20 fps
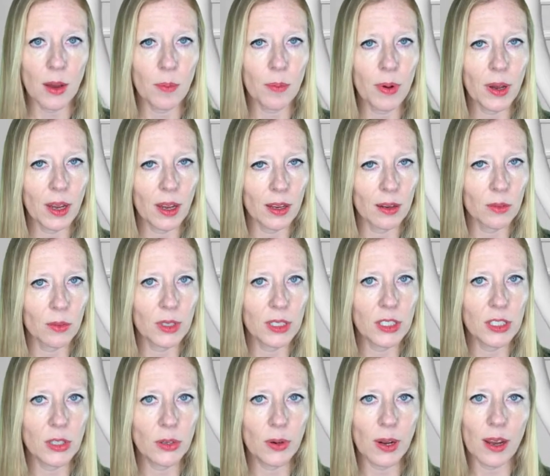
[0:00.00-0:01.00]
but we
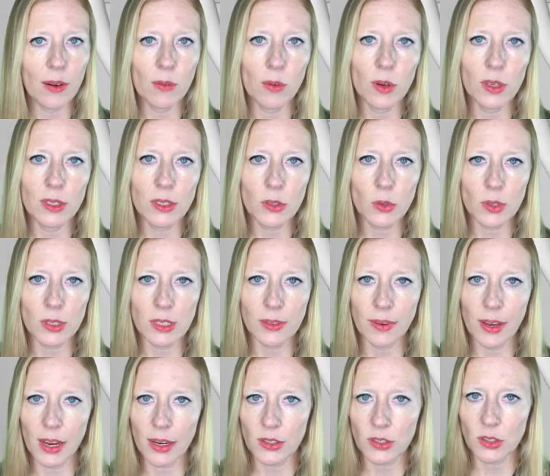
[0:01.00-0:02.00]
do have one source of
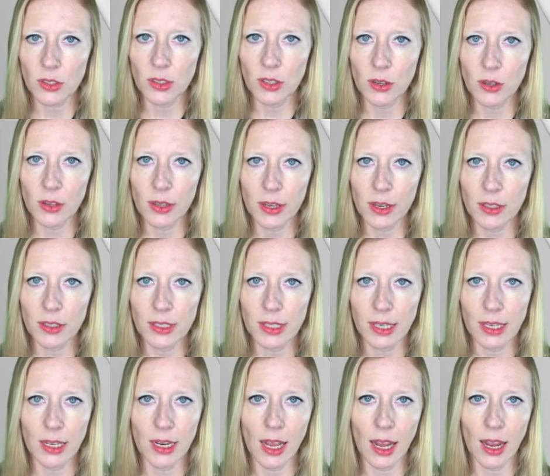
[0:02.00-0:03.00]
extranuclear
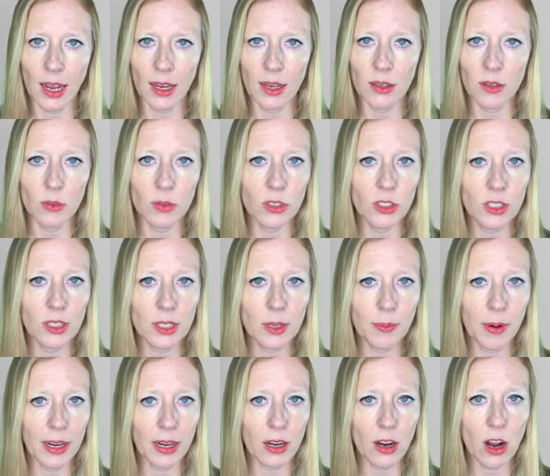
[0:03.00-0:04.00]
DNA, which is the
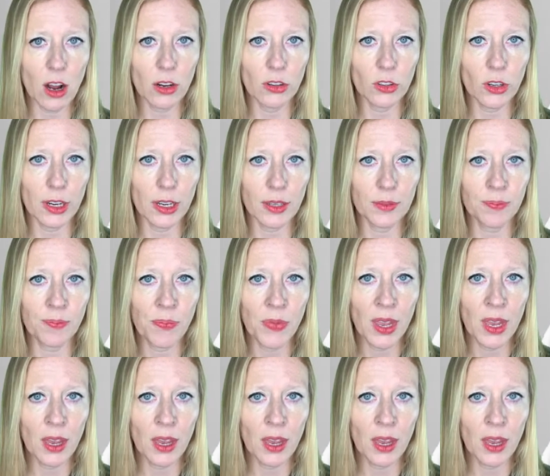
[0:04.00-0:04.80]
mitochondrion.